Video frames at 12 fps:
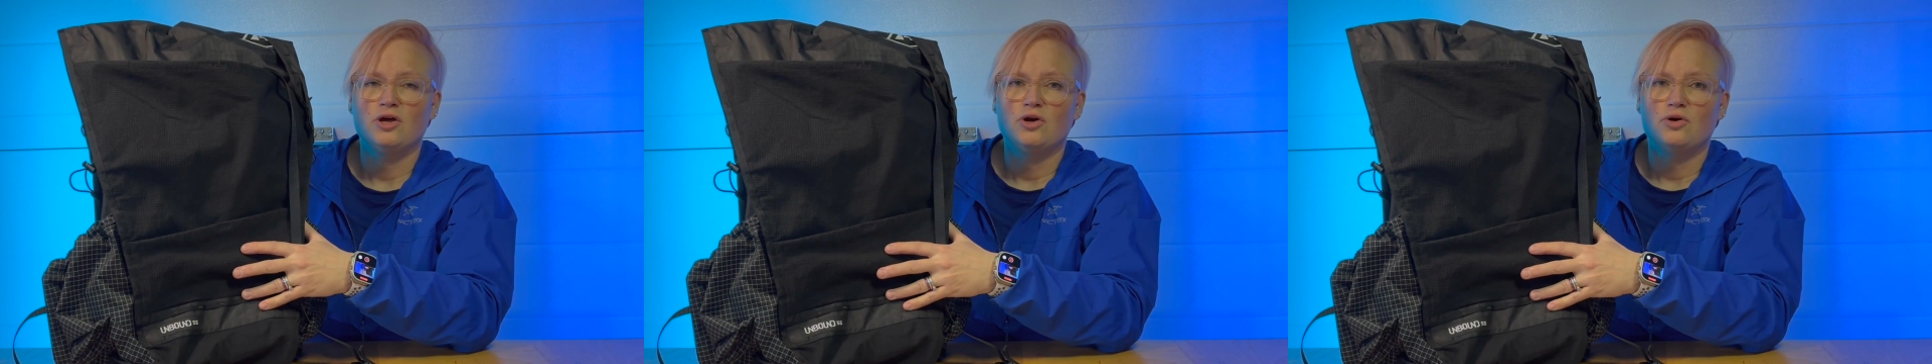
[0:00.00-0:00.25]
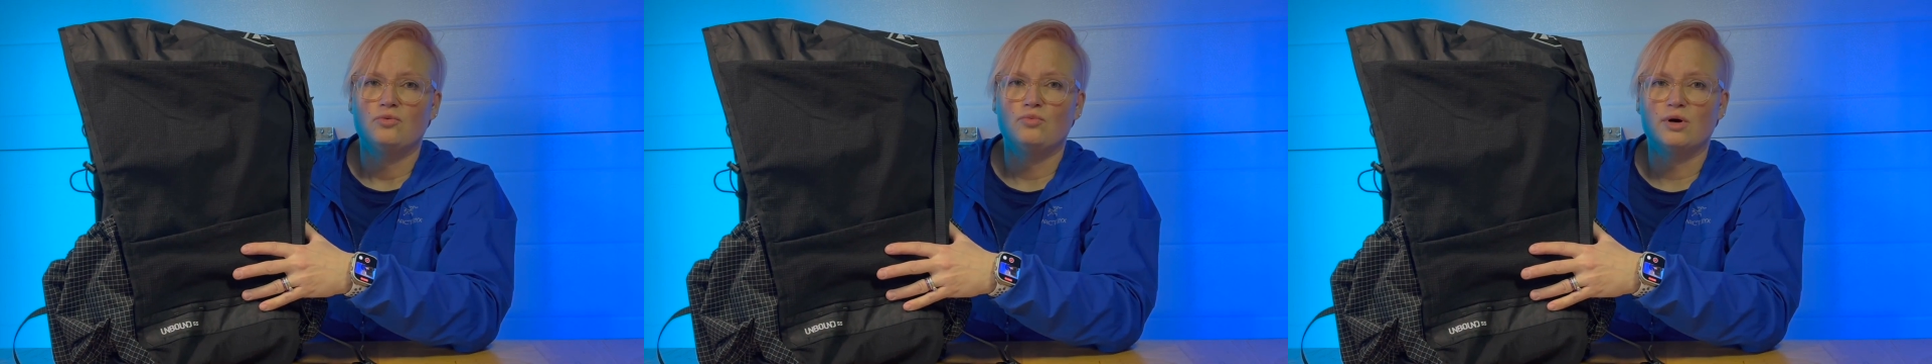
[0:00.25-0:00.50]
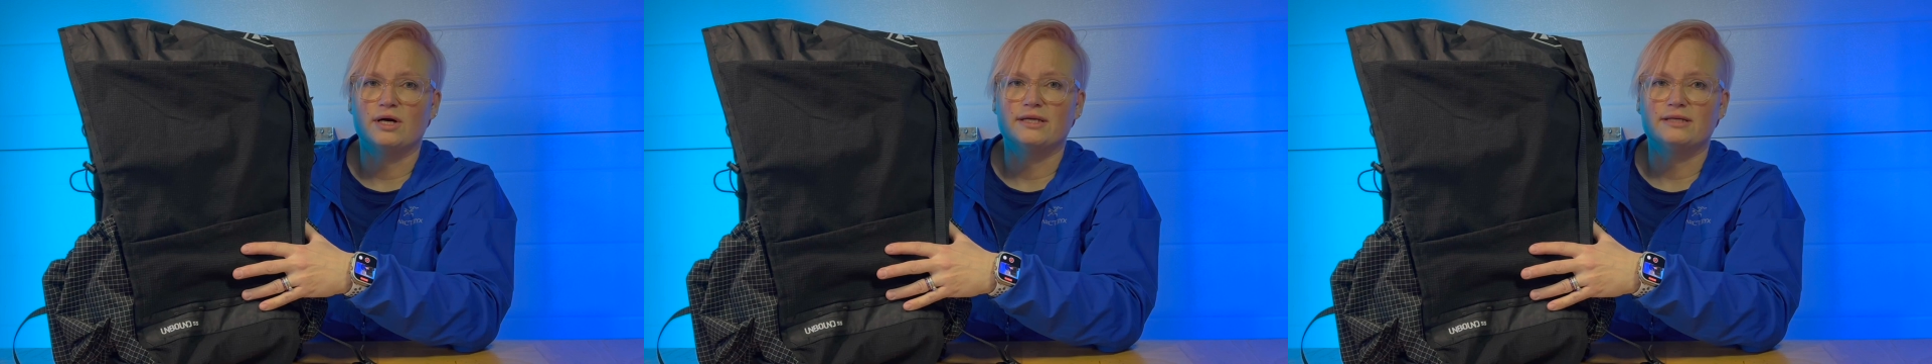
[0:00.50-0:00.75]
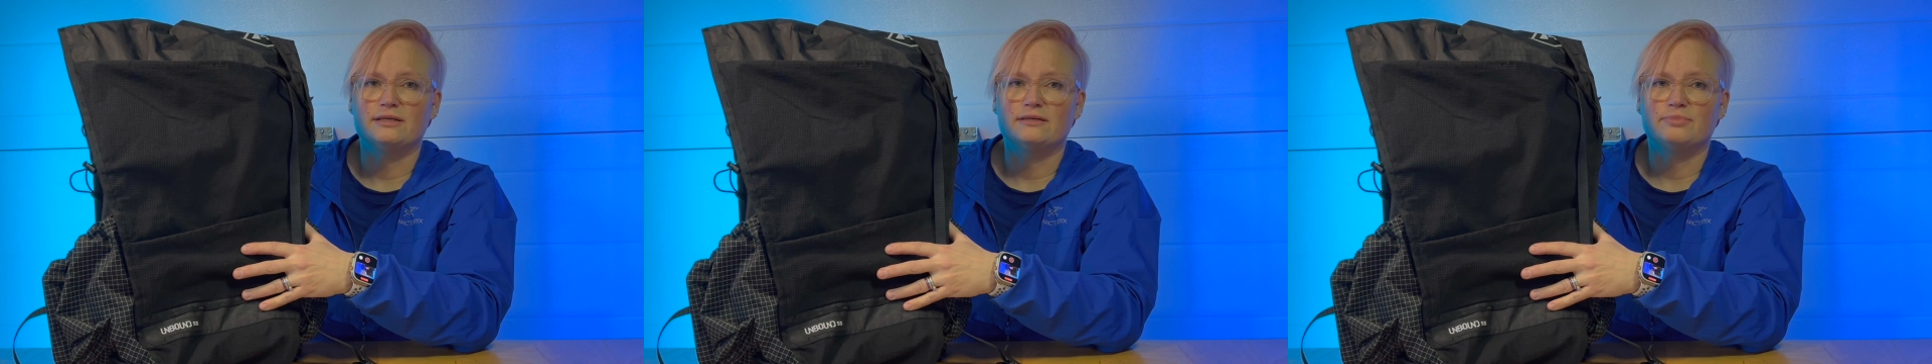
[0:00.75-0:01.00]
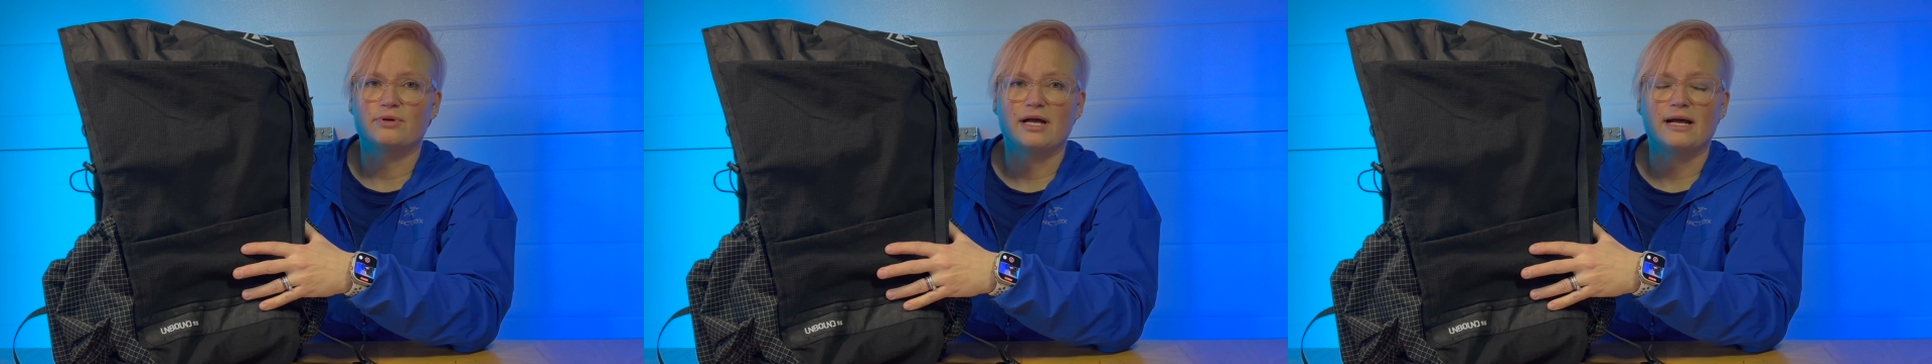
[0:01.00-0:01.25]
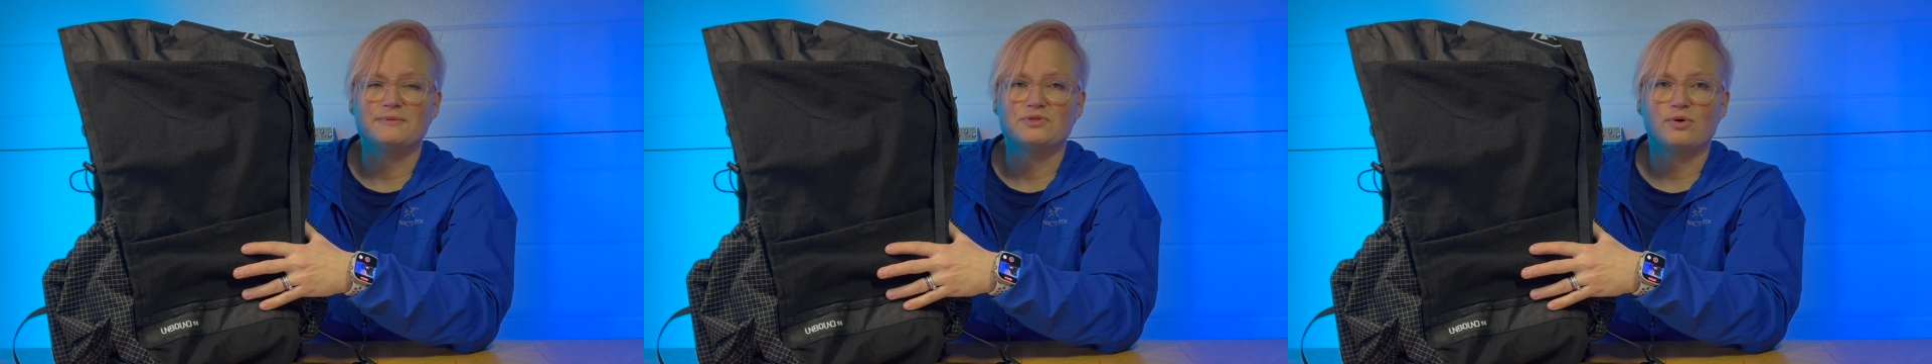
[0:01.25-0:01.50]
one
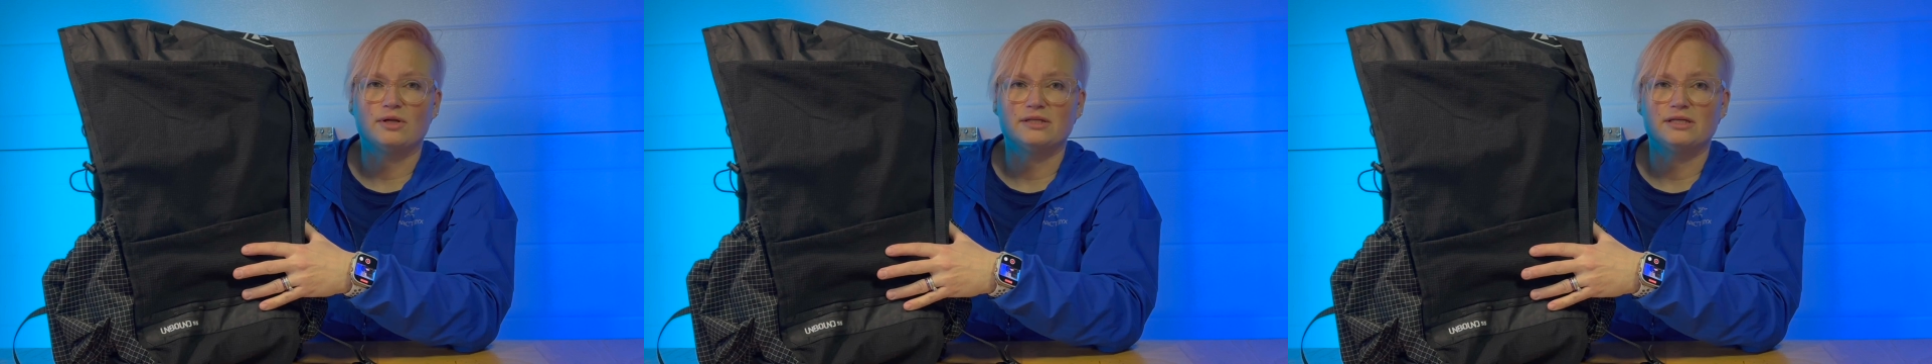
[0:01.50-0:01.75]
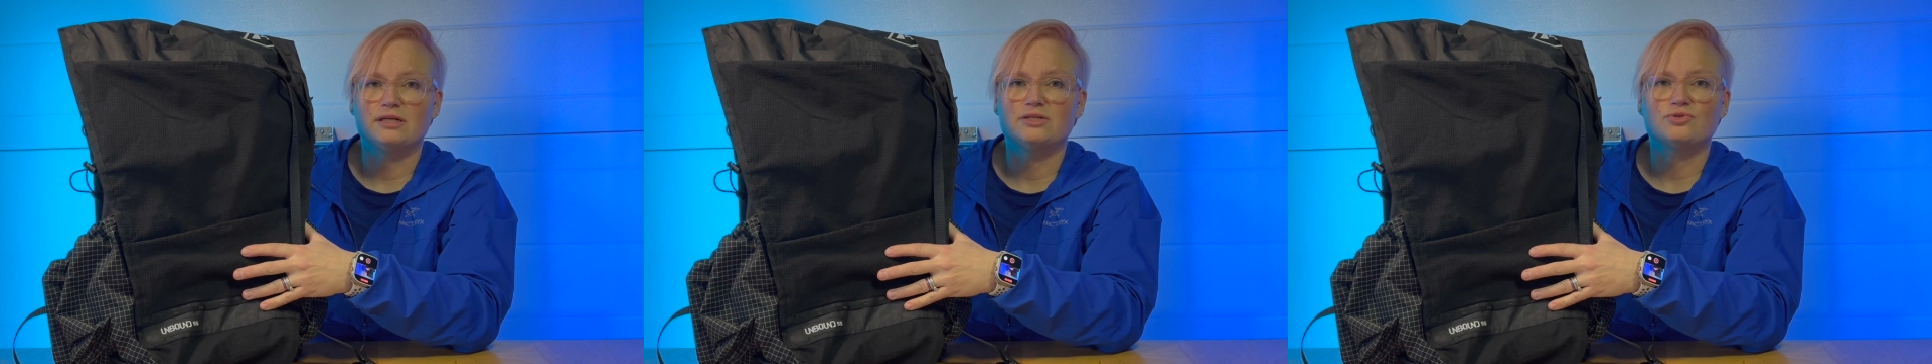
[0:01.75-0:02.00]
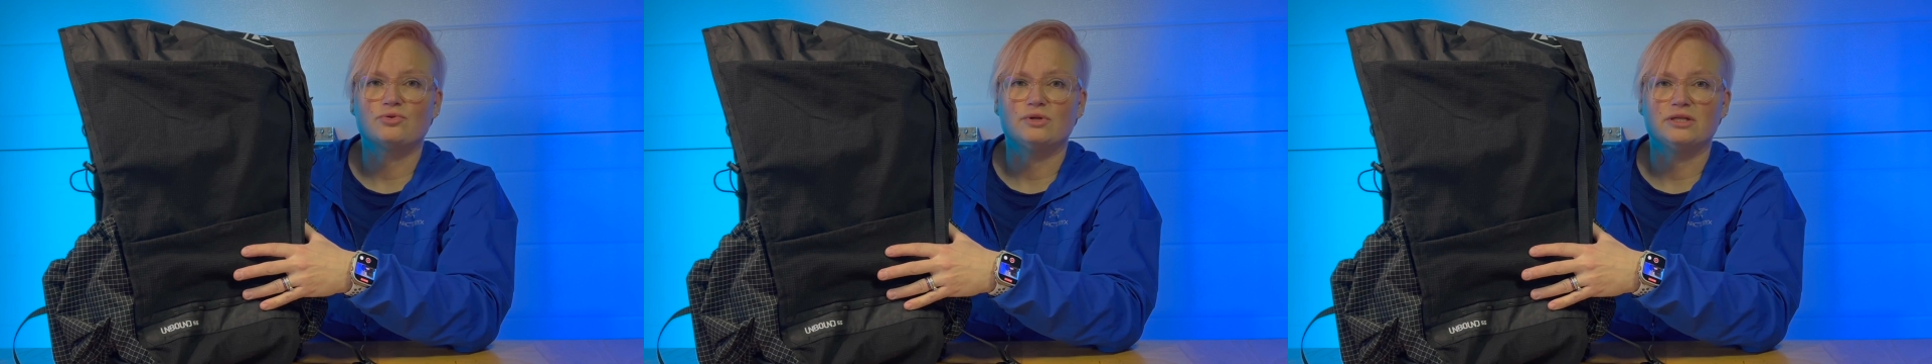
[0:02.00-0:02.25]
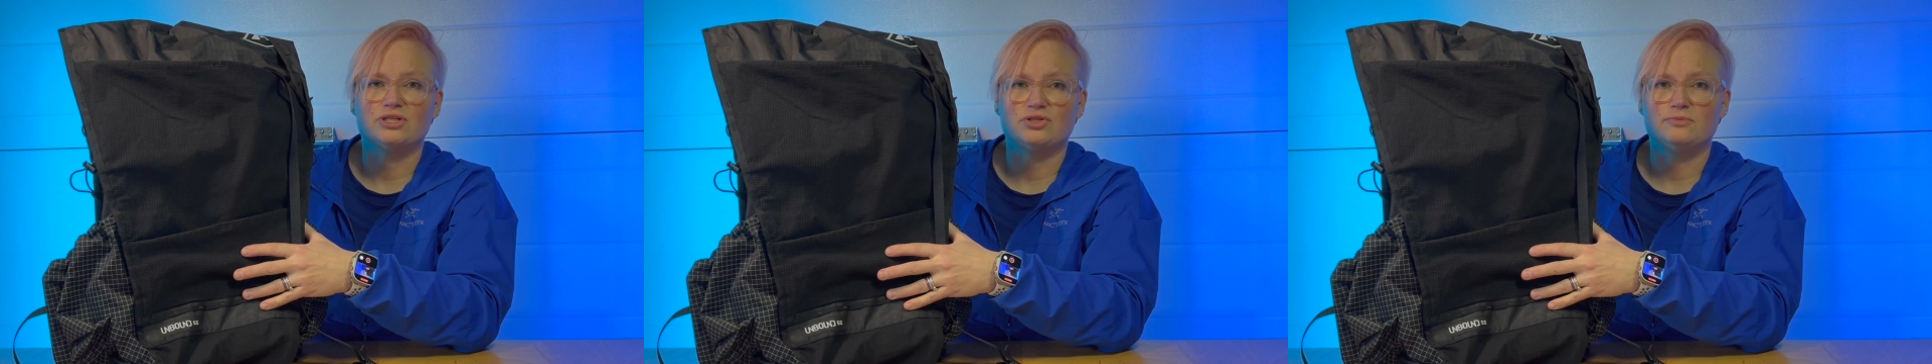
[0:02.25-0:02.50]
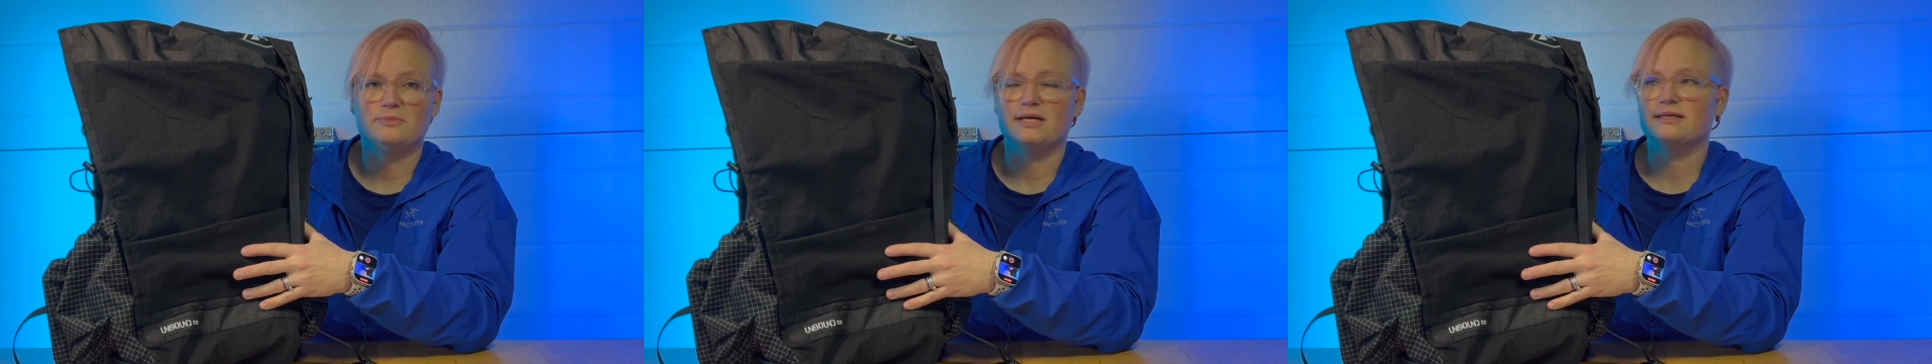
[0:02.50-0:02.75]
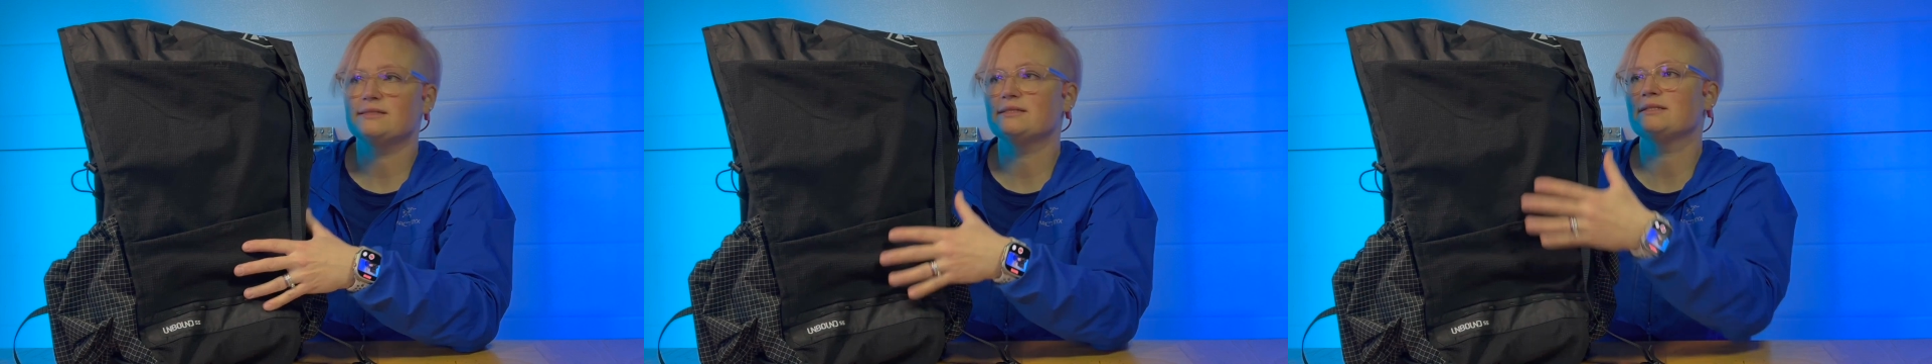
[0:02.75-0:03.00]
perhaps quality control issue
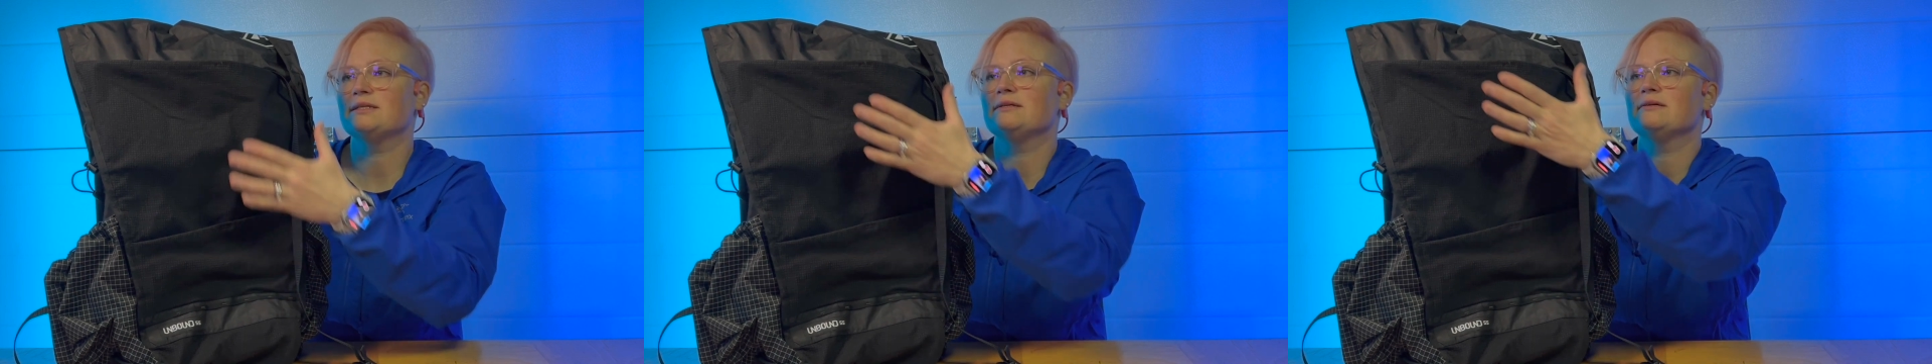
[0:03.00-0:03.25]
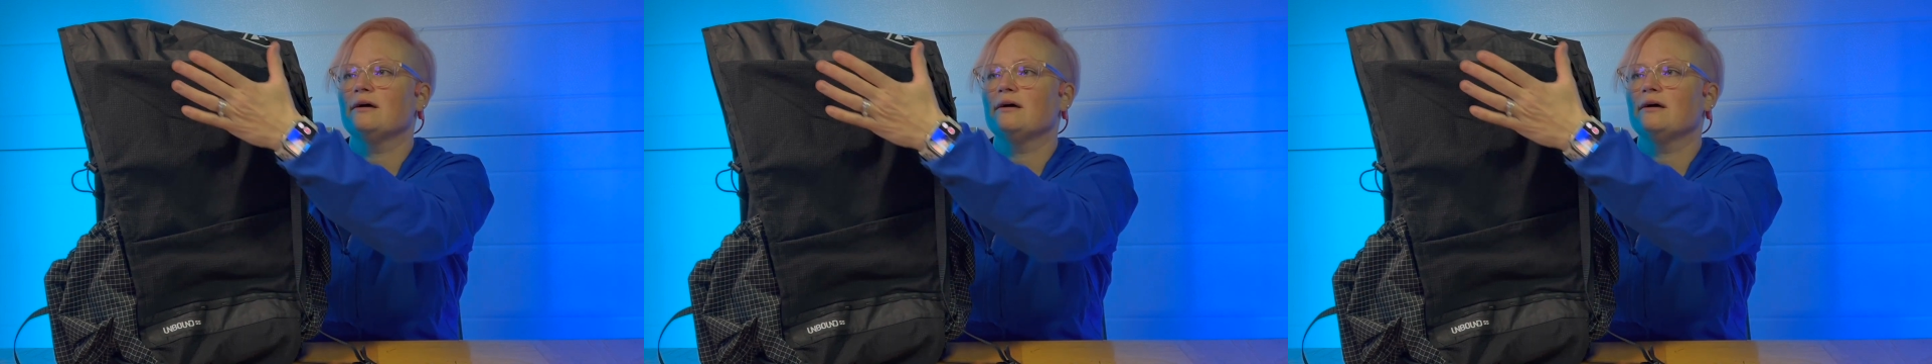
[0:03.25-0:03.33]
missed